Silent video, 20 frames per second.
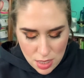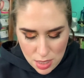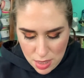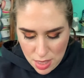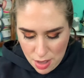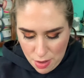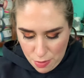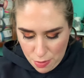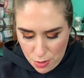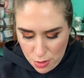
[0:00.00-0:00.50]

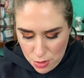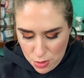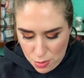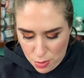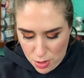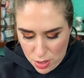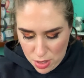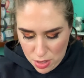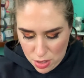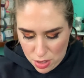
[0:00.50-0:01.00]
that first
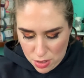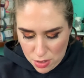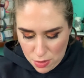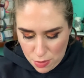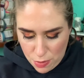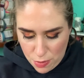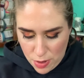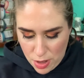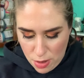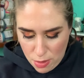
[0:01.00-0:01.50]
one just
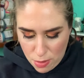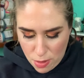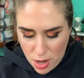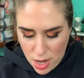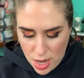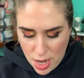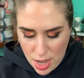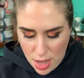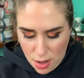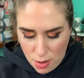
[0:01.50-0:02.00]
fell
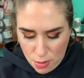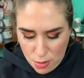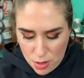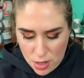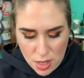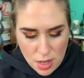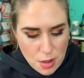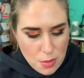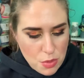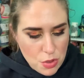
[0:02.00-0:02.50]
right out.
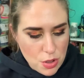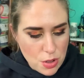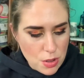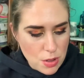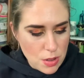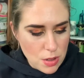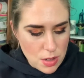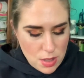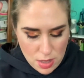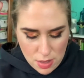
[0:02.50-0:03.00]
And I'm sure
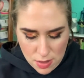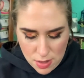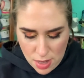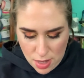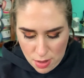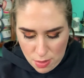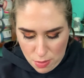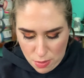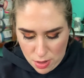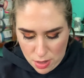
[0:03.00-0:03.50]
the
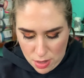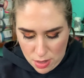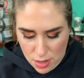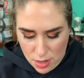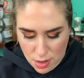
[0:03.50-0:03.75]
second one...